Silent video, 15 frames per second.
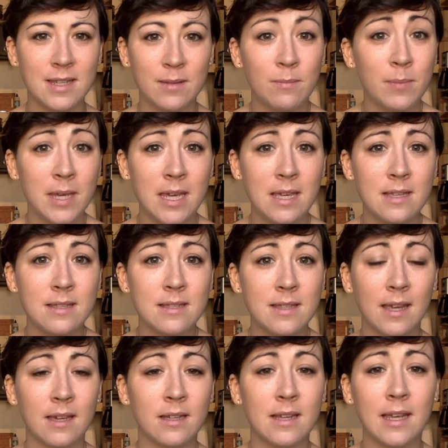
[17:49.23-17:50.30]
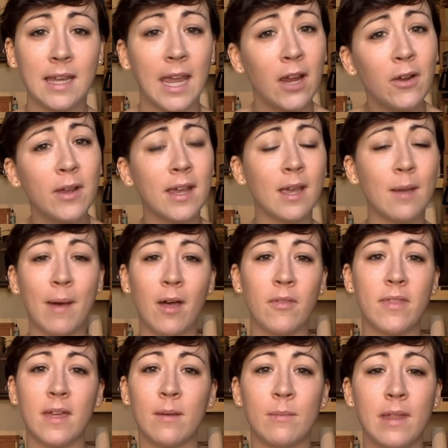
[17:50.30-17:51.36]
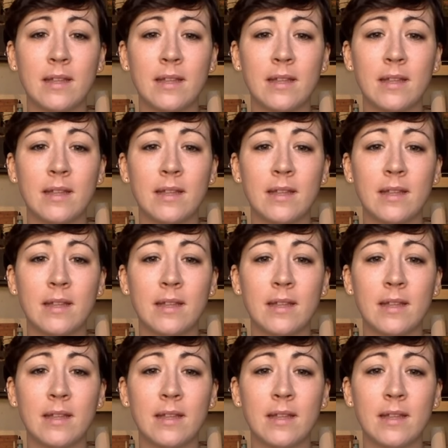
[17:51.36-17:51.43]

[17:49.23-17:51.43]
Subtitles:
in bees and caring about them.